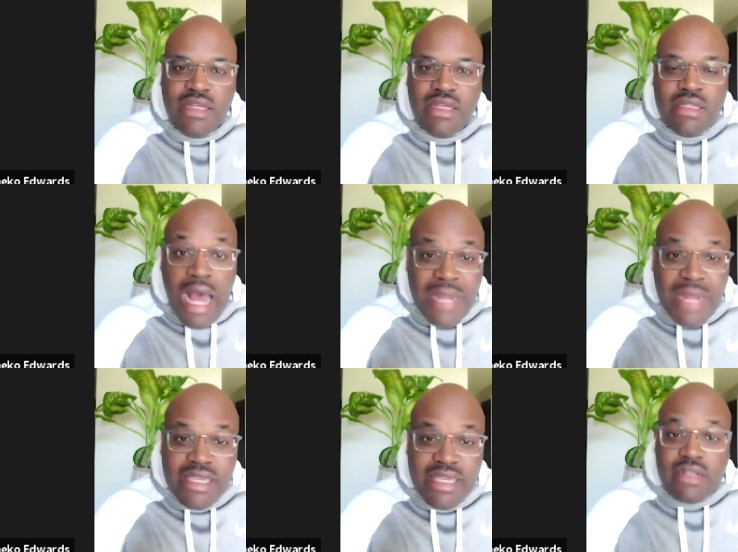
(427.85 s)
I'm not
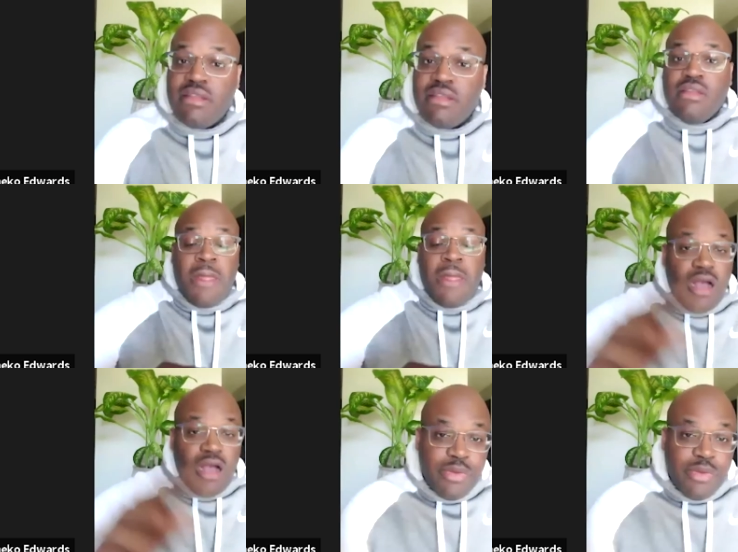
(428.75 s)
kidding. A couple
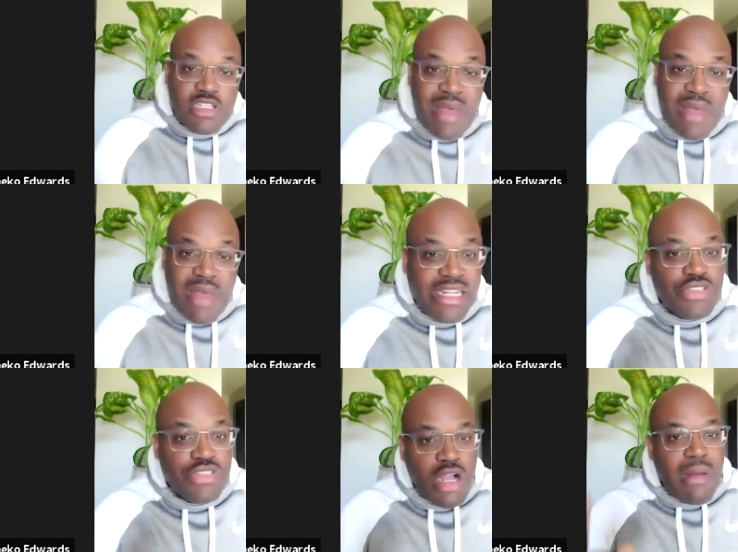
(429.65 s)
years back, they used to talk
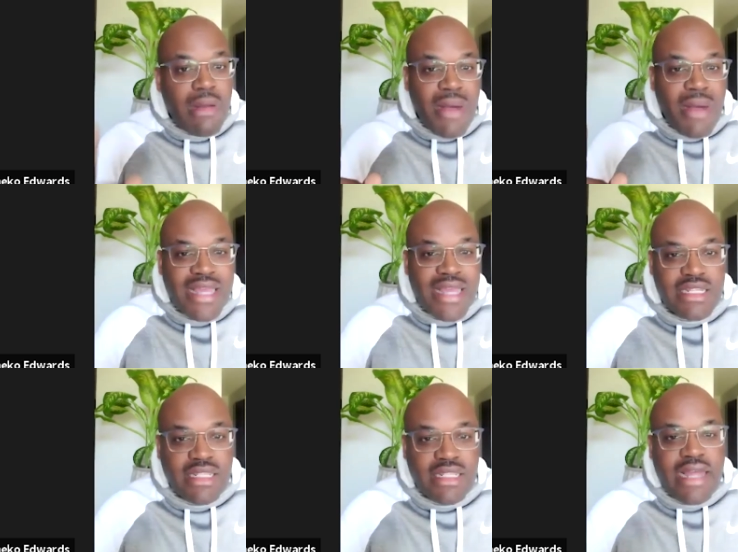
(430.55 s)
about mindset a
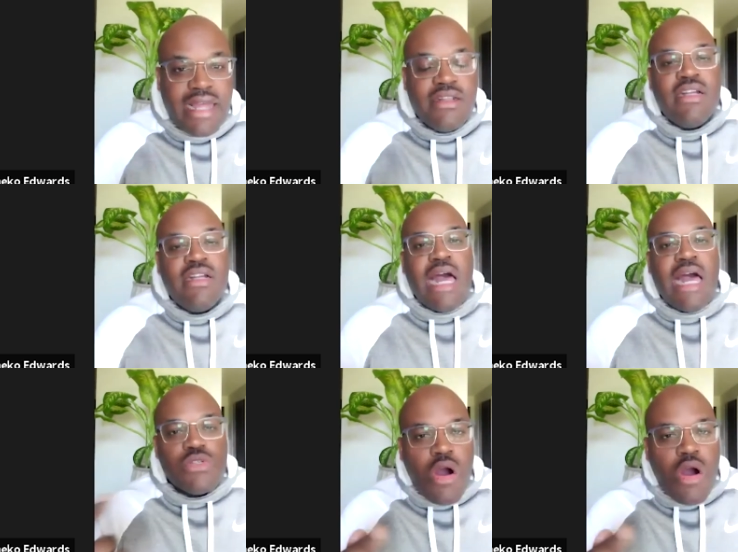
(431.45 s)
lot. I was
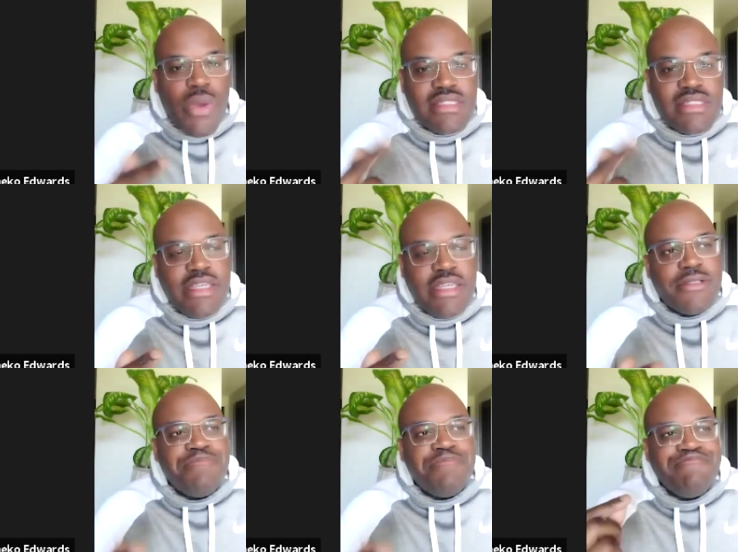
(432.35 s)
always thinking,
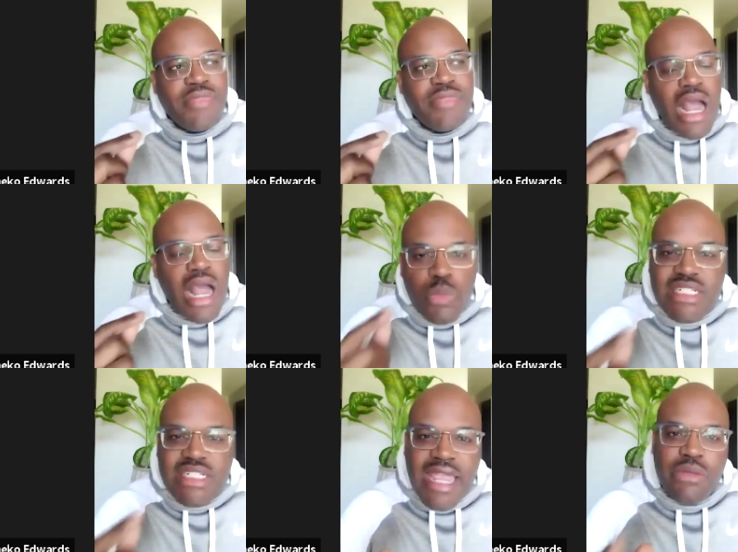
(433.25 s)
I wish
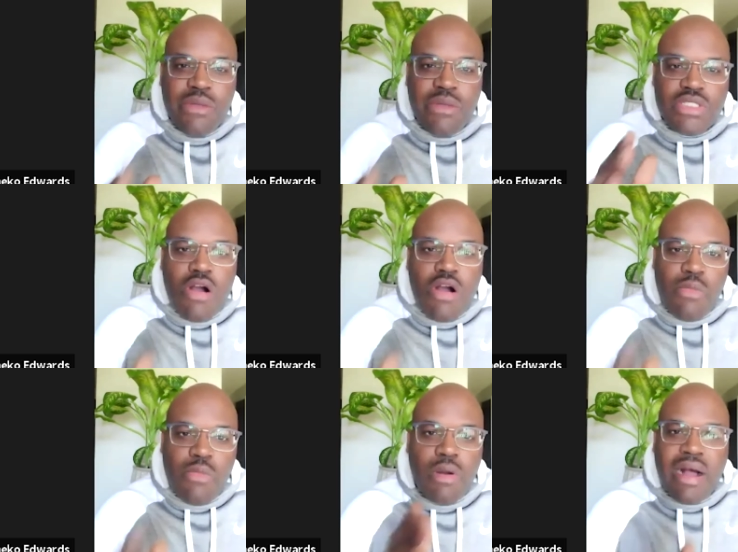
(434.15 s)
Andy would talk more
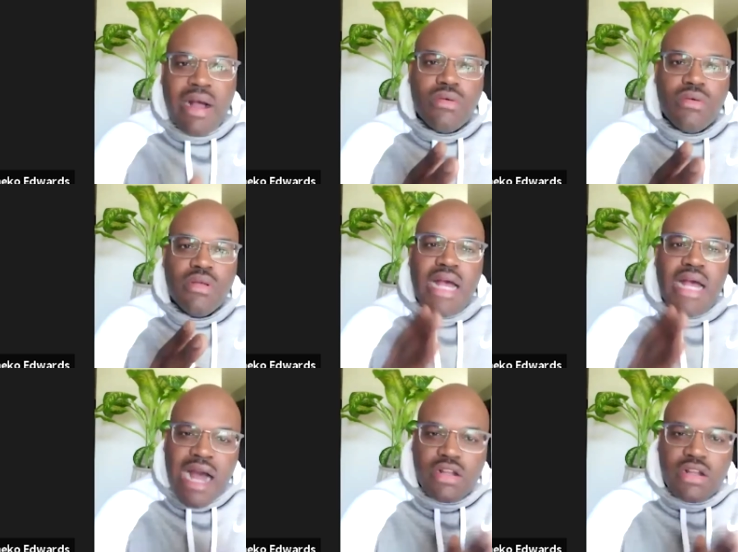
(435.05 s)
about how to
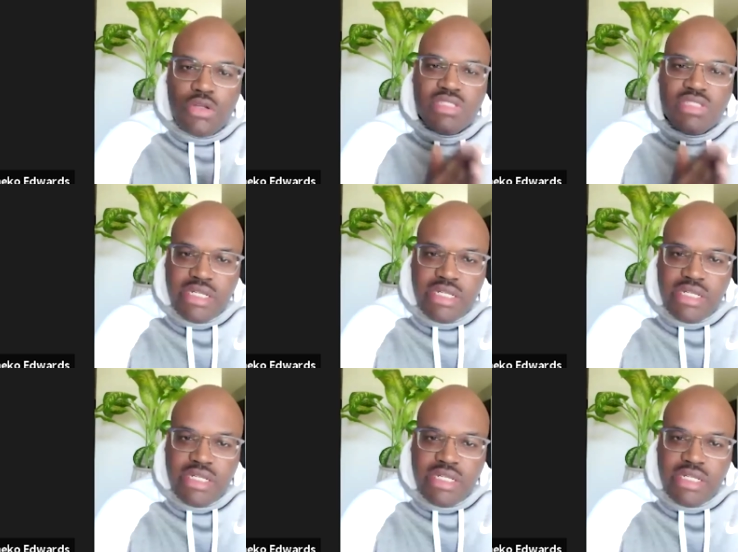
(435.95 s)
close the deal.